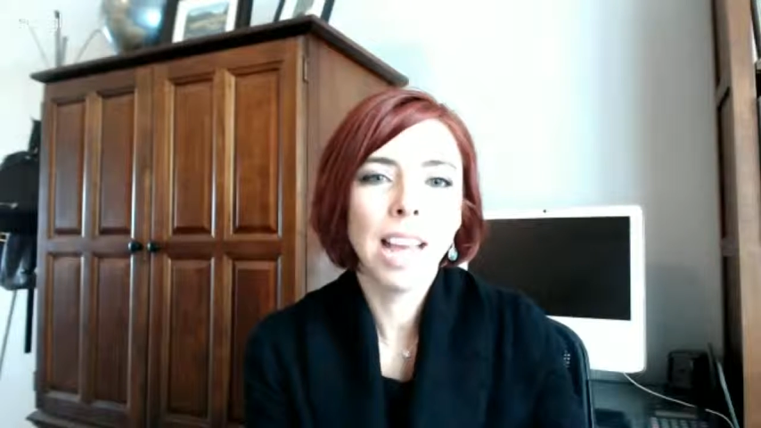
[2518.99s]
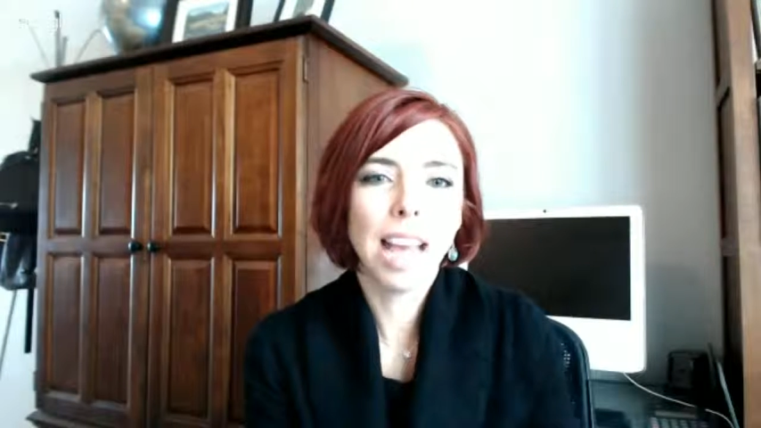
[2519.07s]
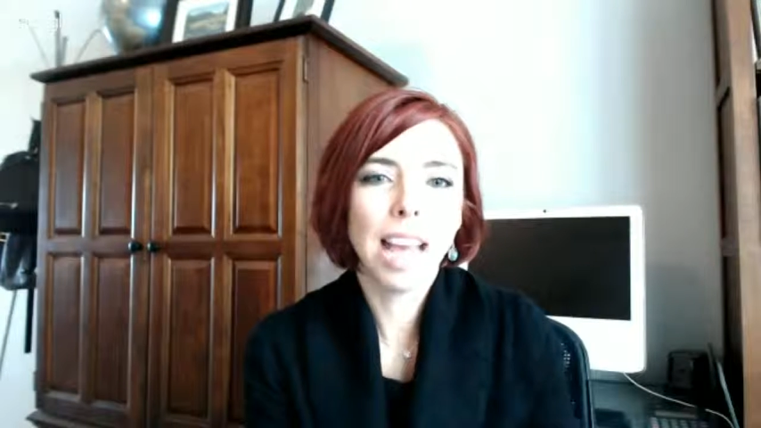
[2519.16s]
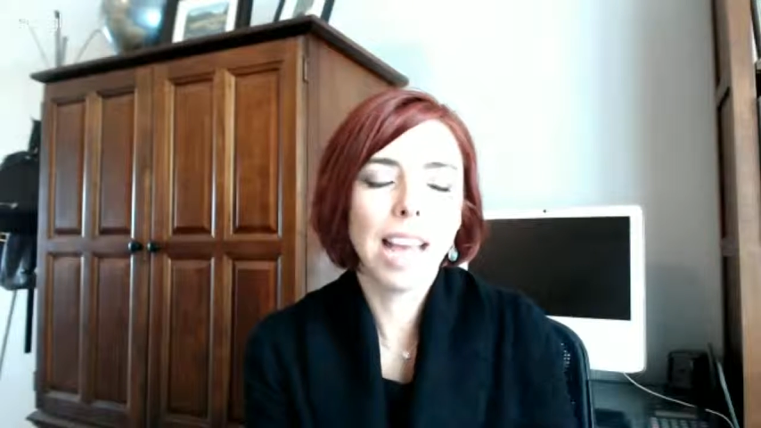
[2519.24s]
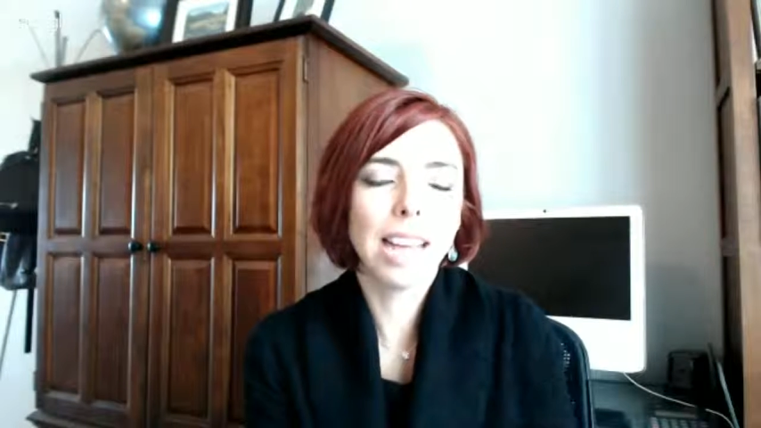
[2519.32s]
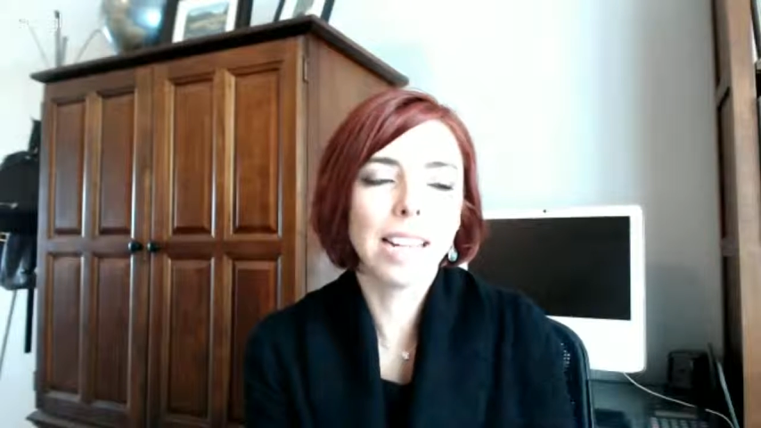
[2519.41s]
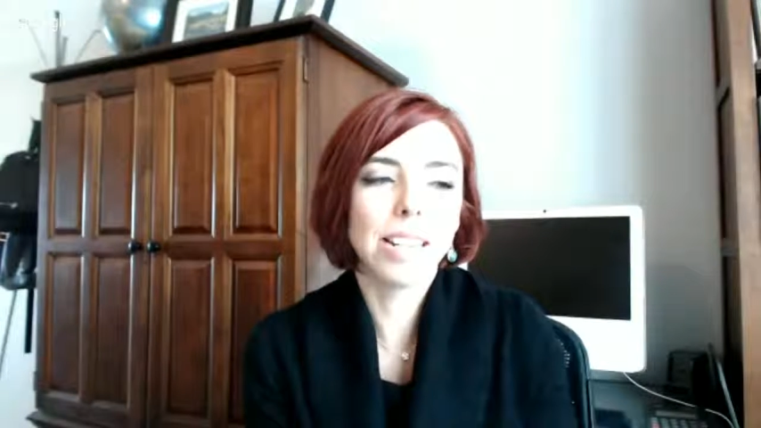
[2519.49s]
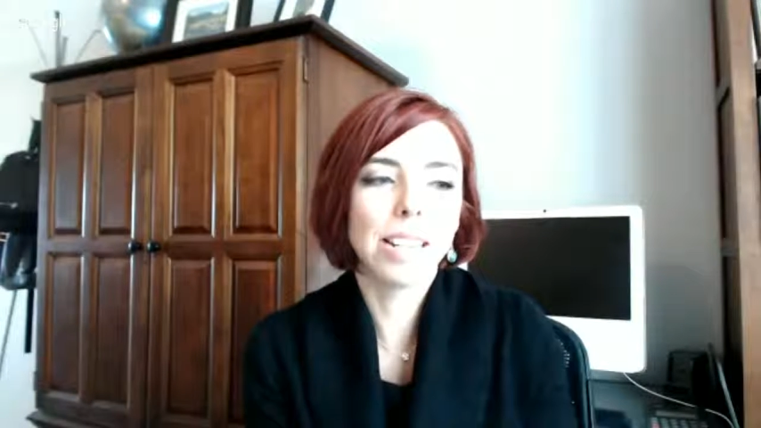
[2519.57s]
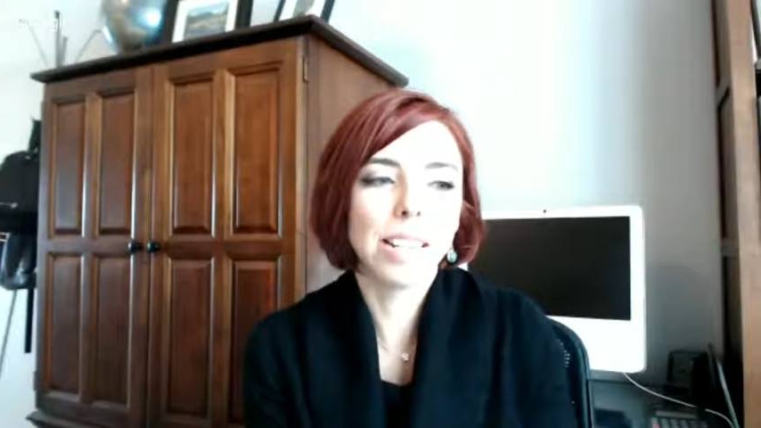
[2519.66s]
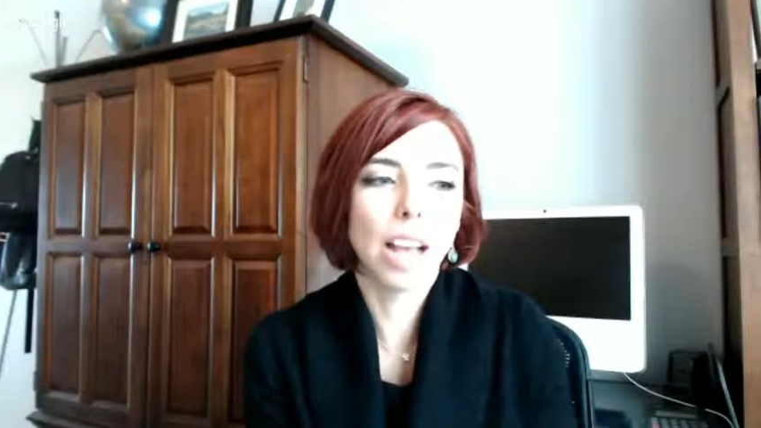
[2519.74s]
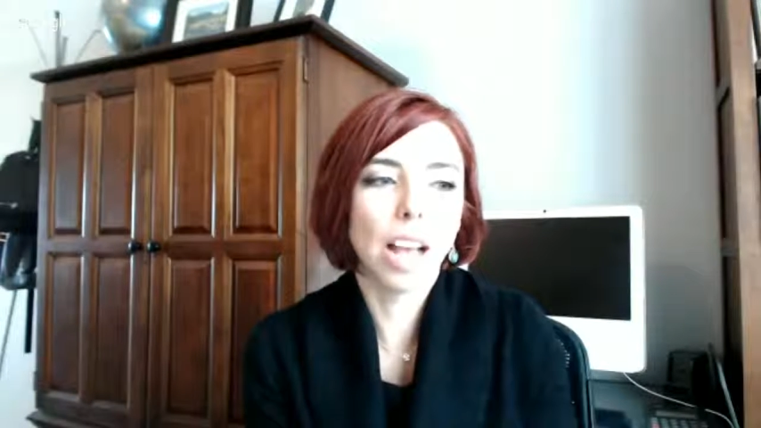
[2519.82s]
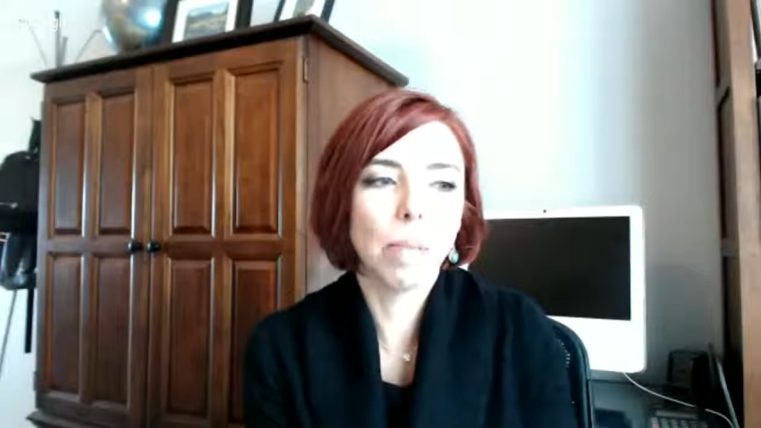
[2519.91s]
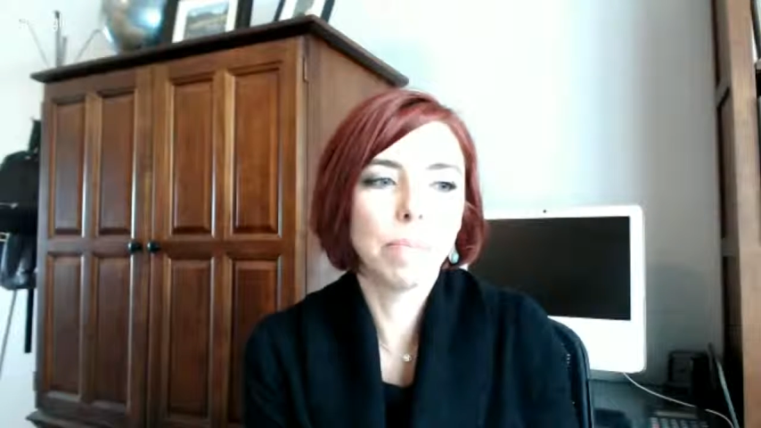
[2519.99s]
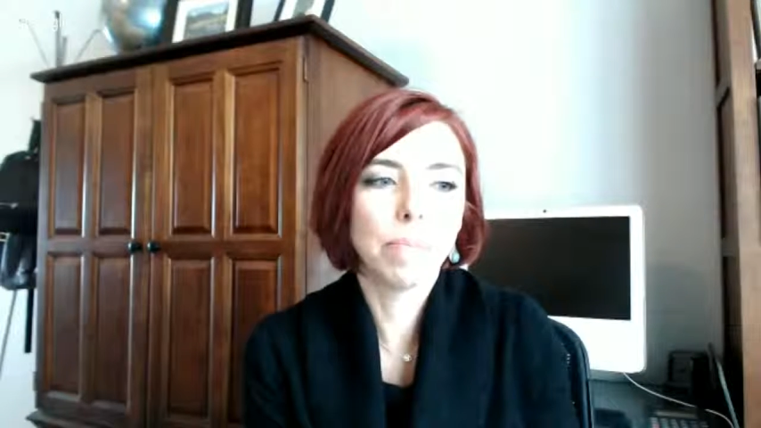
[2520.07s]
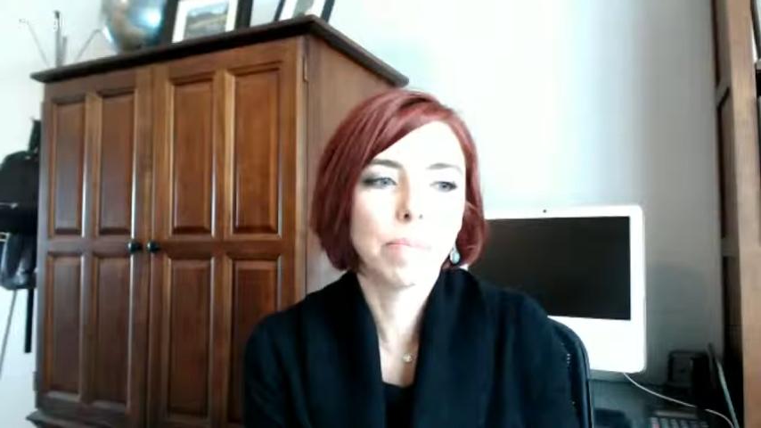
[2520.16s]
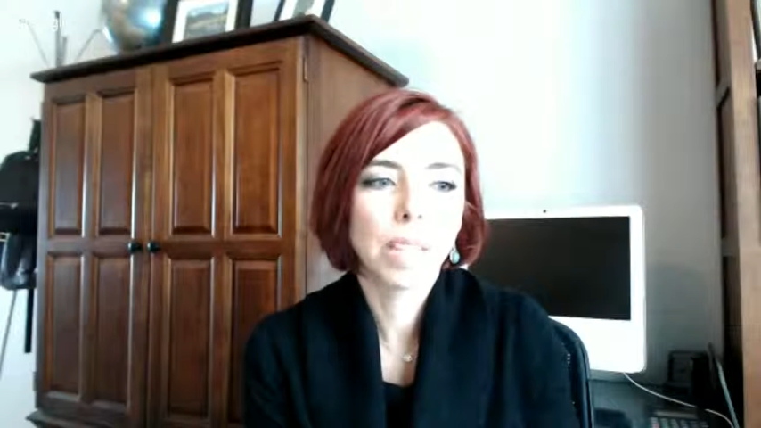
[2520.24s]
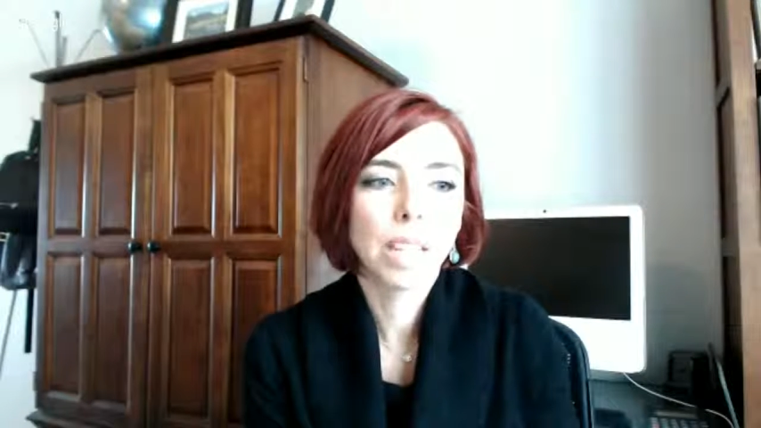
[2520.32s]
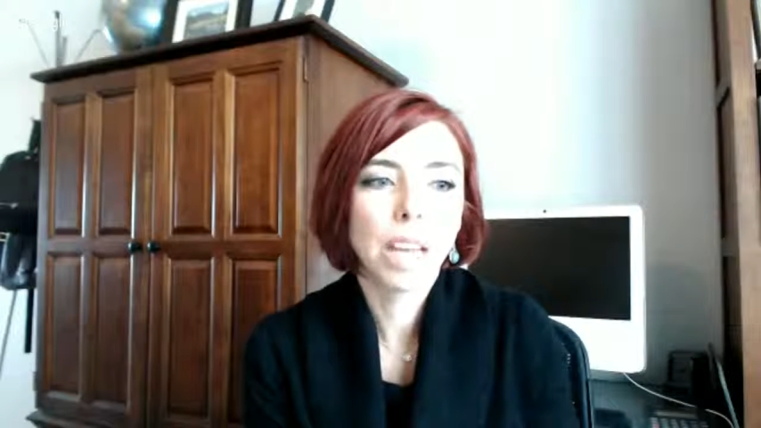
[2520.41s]
And
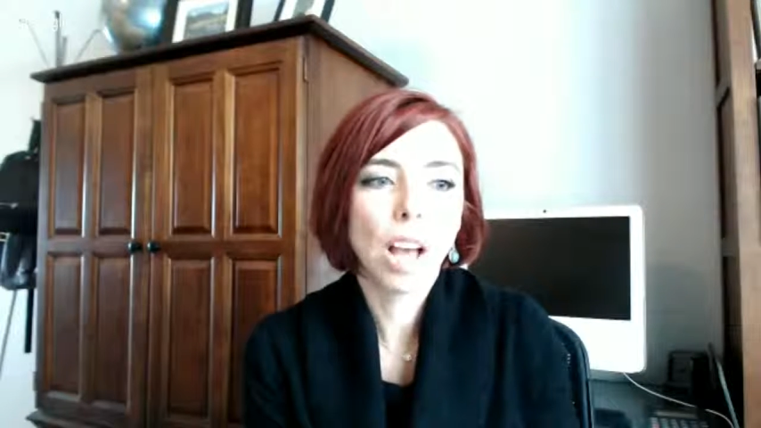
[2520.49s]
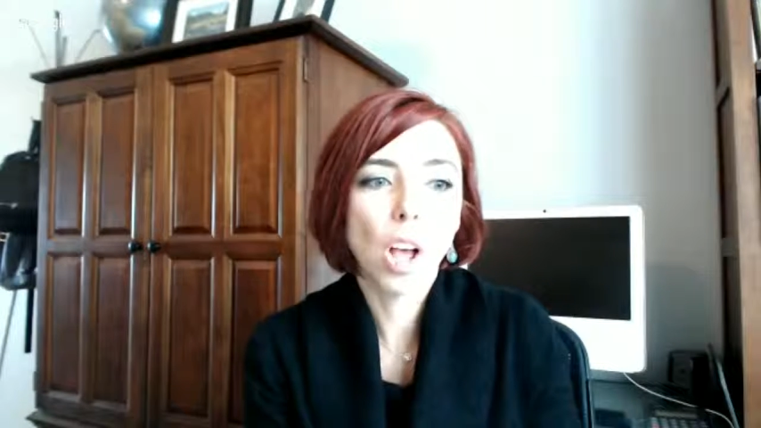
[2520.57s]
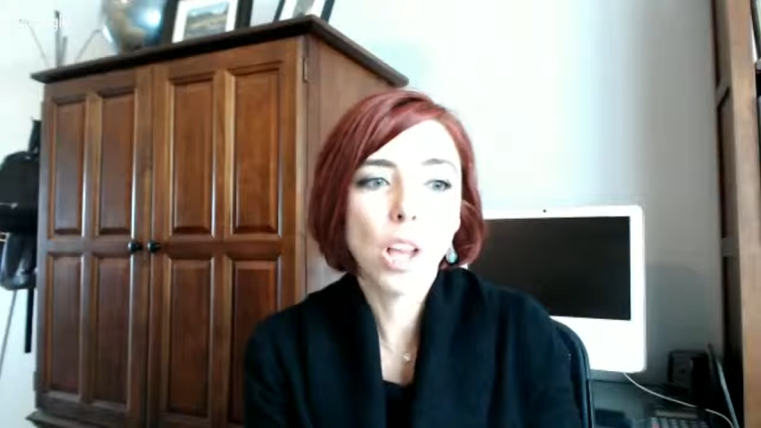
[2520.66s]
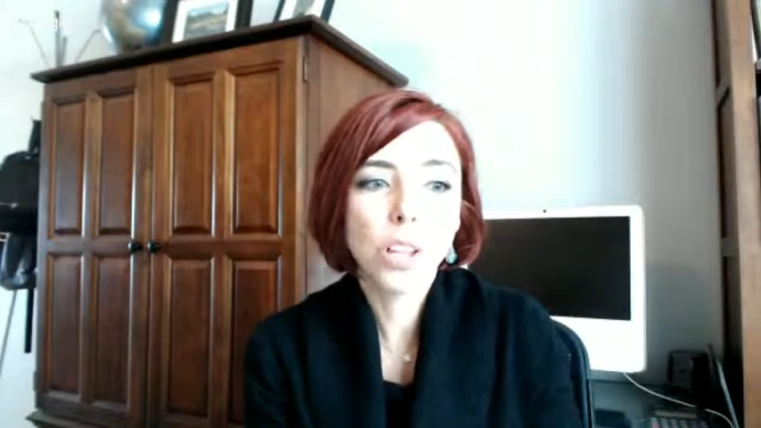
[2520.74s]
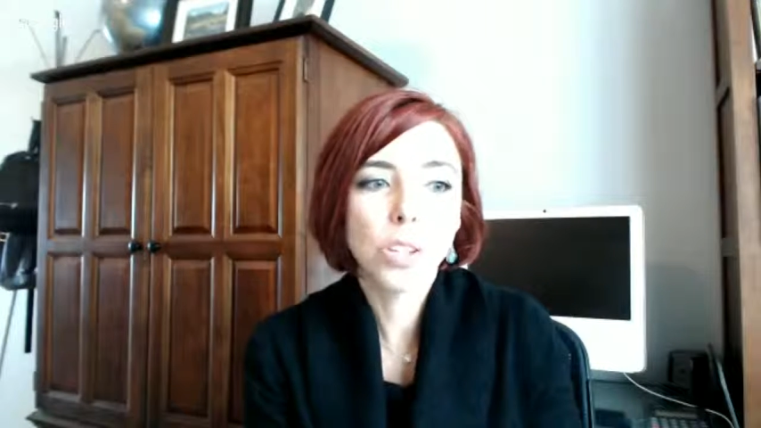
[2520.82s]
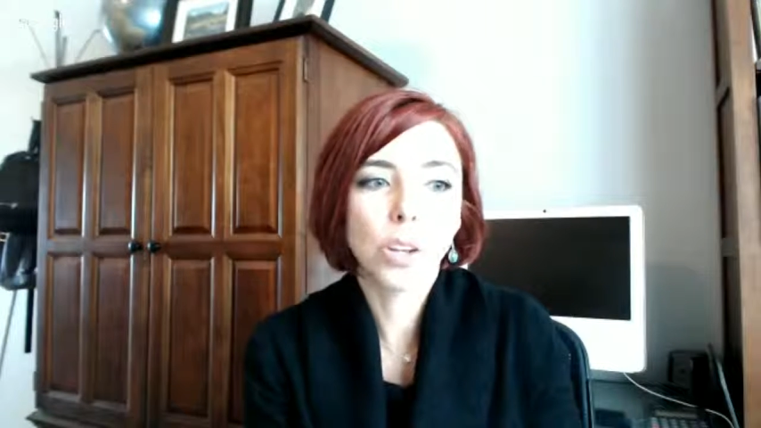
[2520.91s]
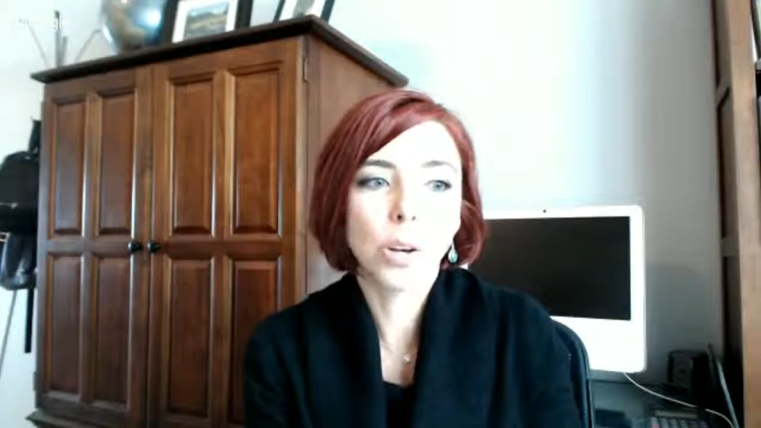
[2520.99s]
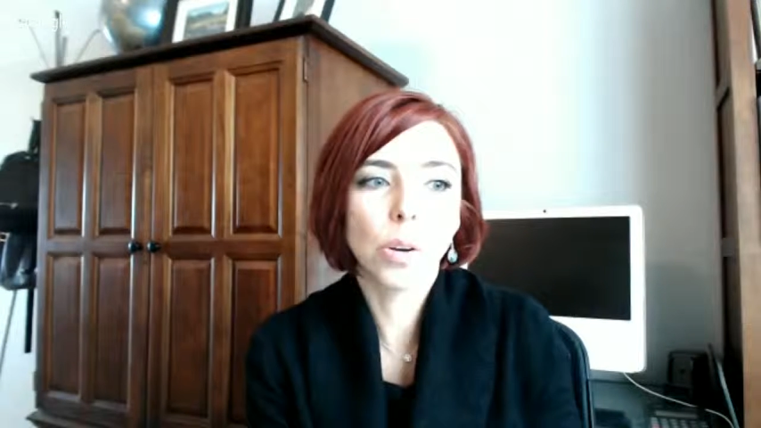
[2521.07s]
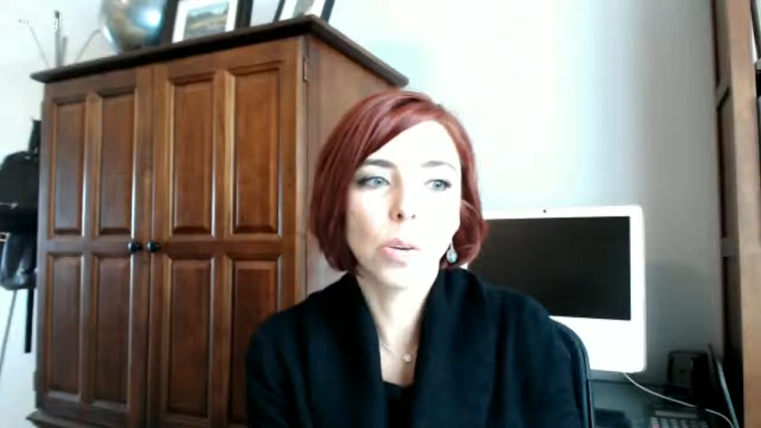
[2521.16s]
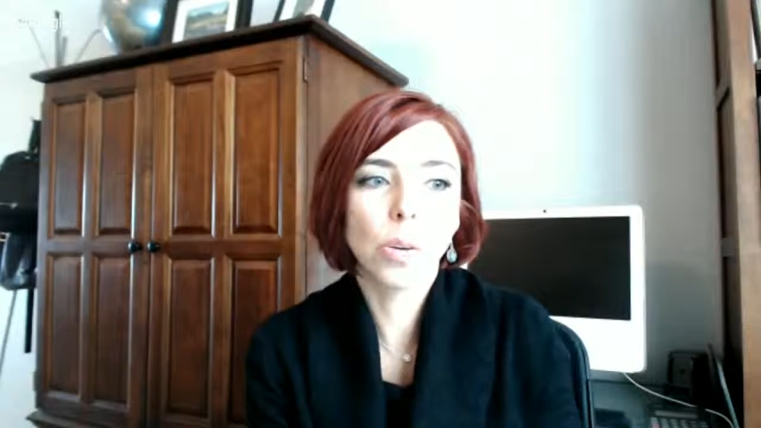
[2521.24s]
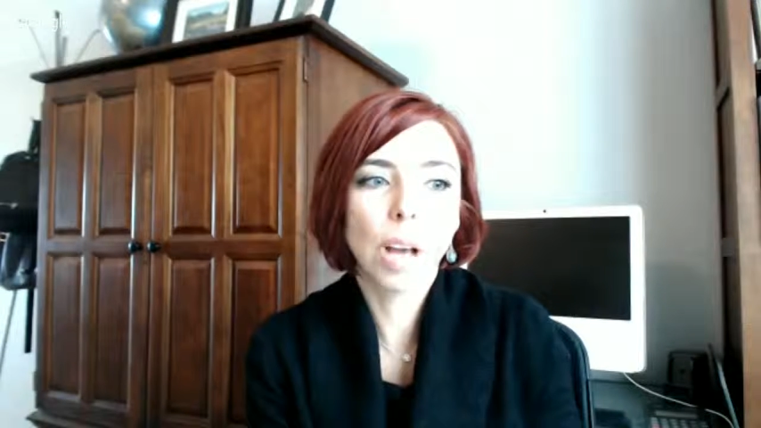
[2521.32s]
also,